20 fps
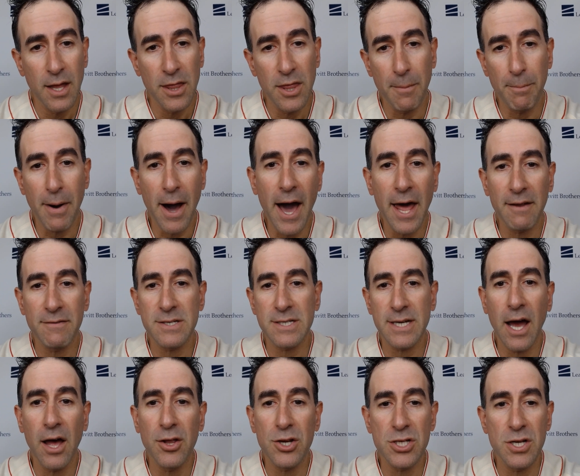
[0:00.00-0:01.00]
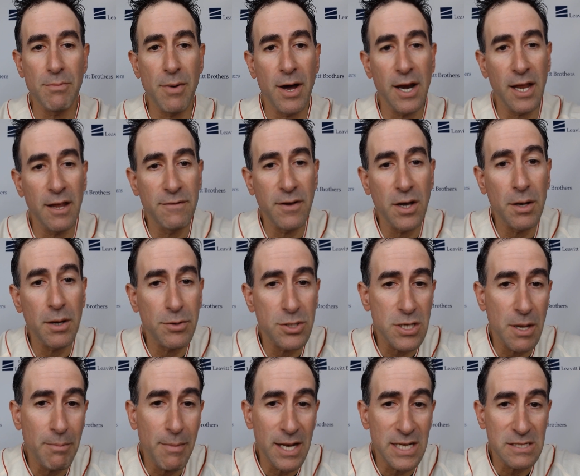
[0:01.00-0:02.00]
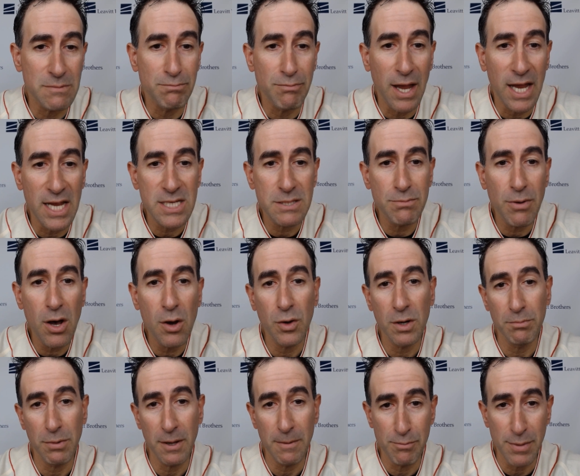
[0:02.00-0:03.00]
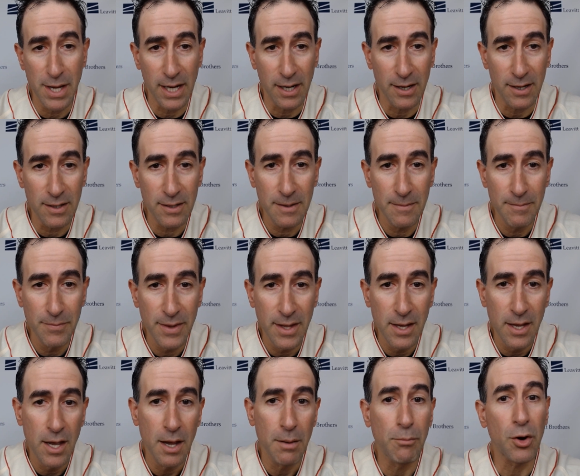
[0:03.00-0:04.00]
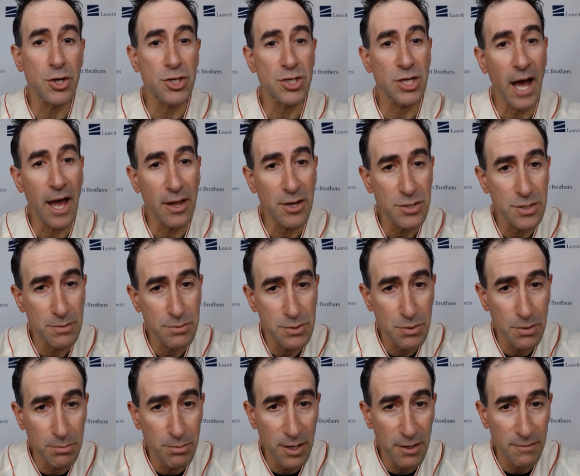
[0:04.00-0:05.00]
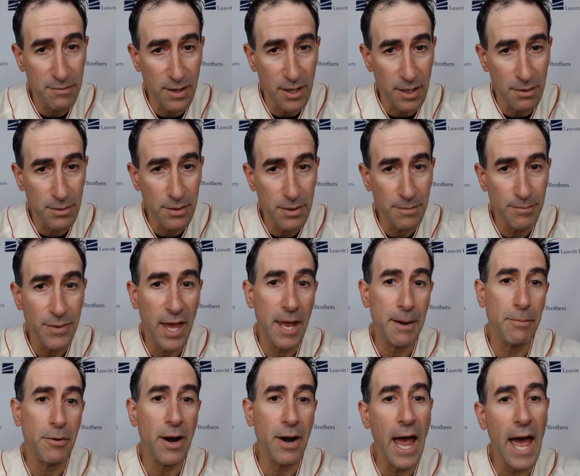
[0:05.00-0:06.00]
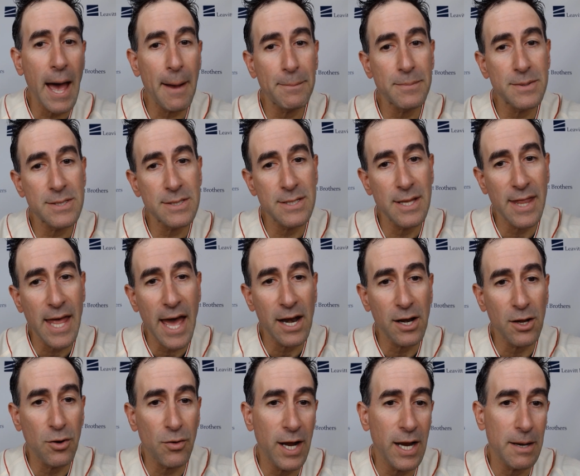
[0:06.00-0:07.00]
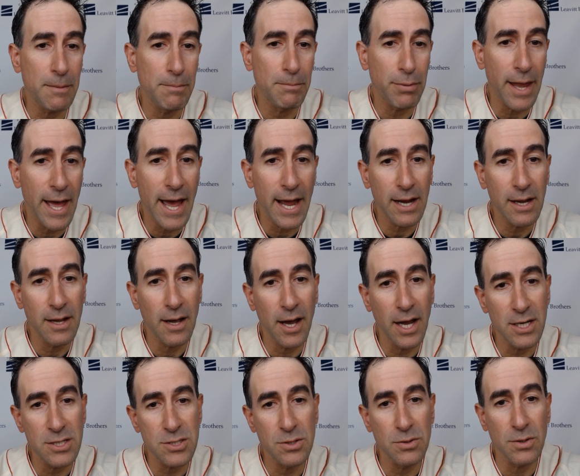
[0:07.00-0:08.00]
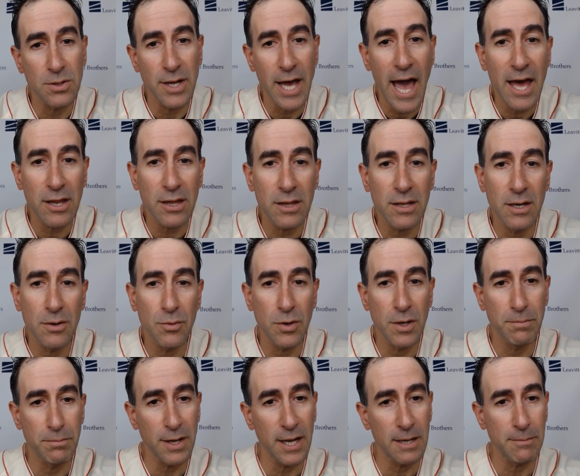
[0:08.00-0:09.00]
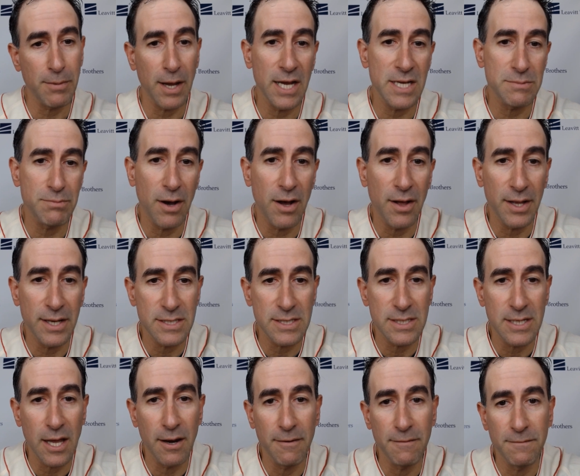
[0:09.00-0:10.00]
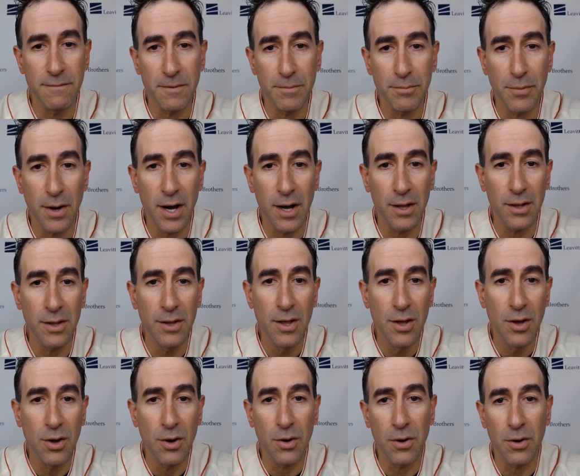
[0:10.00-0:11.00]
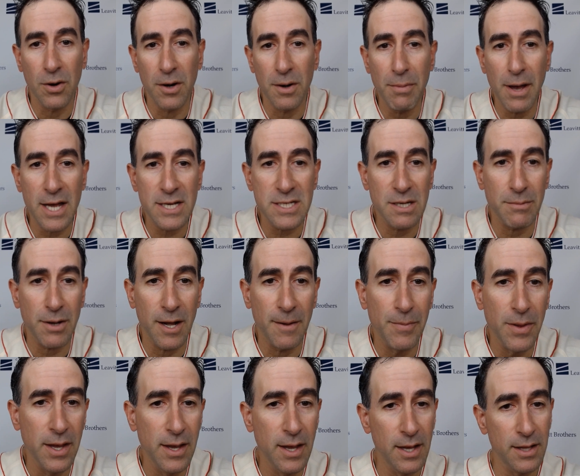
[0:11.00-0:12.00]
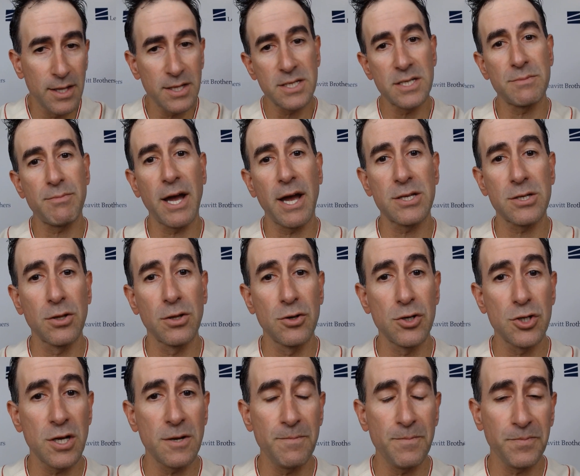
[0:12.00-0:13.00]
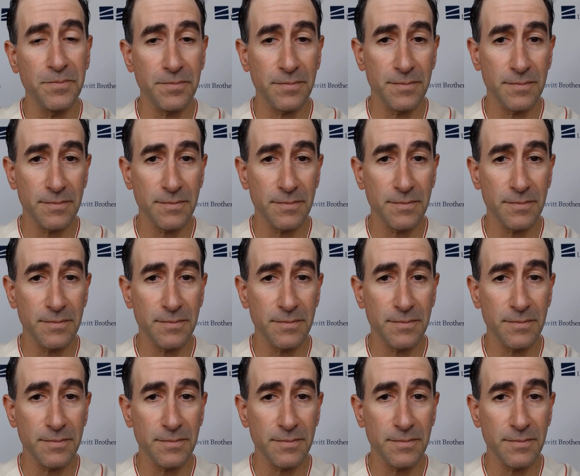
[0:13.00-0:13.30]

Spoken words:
the pot of scholarship money available to men's baseball would be bigger, more scholarships would be available, and perhaps that great black high school athlete would pick baseball instead of football or basketball. This is my solution.